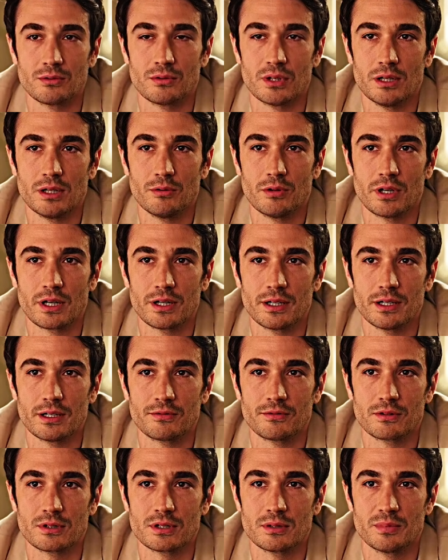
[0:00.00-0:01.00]
you really were
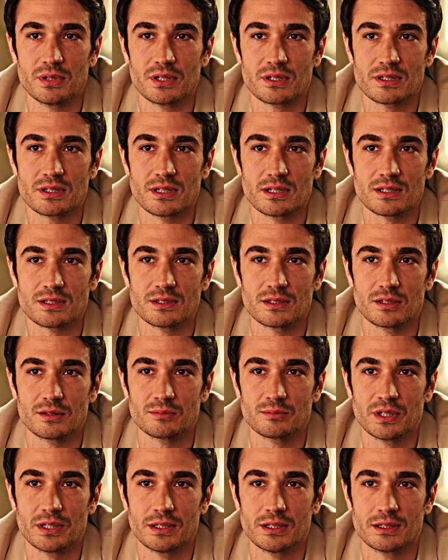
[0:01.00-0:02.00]
here for the business, not